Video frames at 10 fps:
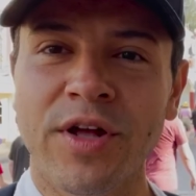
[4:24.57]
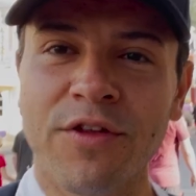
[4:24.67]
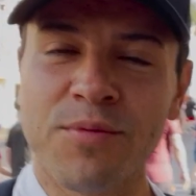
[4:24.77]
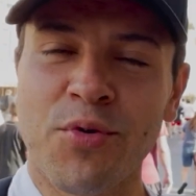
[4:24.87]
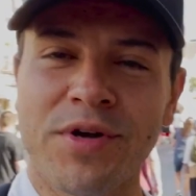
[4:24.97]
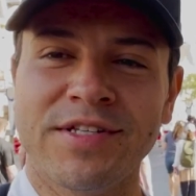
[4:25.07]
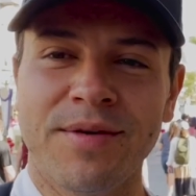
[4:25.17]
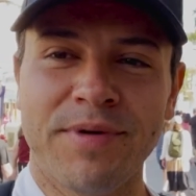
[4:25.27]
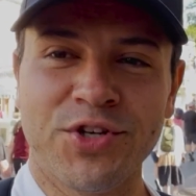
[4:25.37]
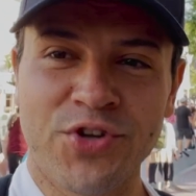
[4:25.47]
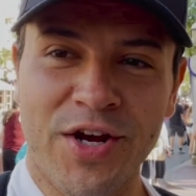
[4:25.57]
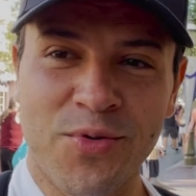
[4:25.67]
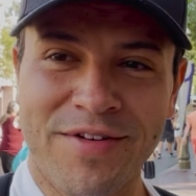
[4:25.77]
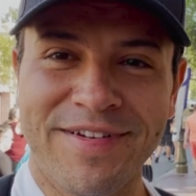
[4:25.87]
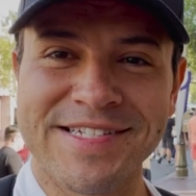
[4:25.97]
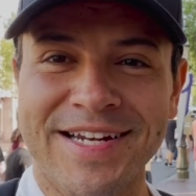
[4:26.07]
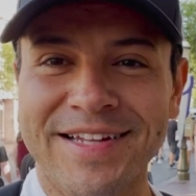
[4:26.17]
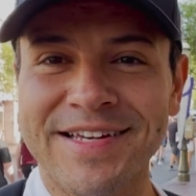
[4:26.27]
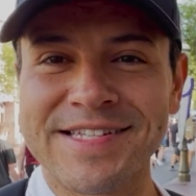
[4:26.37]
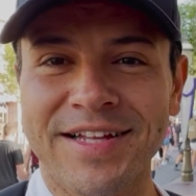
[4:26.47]
another important tip and trick when
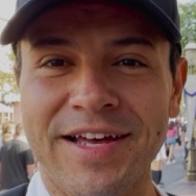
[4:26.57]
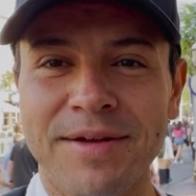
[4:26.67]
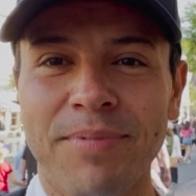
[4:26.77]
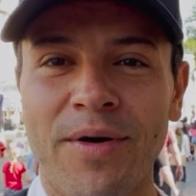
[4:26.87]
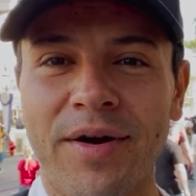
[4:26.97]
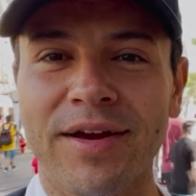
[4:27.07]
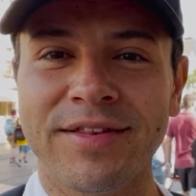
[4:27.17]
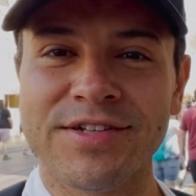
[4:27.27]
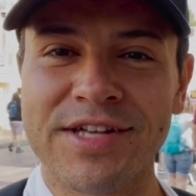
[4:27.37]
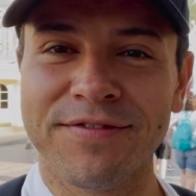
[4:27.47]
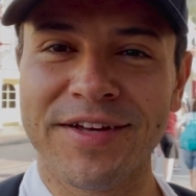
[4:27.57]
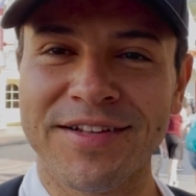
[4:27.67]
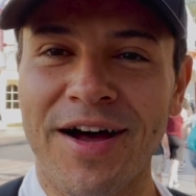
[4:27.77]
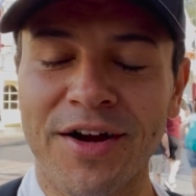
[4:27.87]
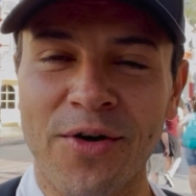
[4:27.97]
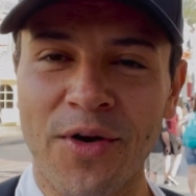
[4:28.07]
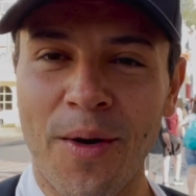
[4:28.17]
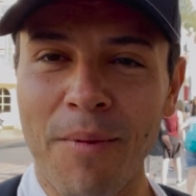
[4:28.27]
visiting Disneyland Park, and there's definitely a lot going on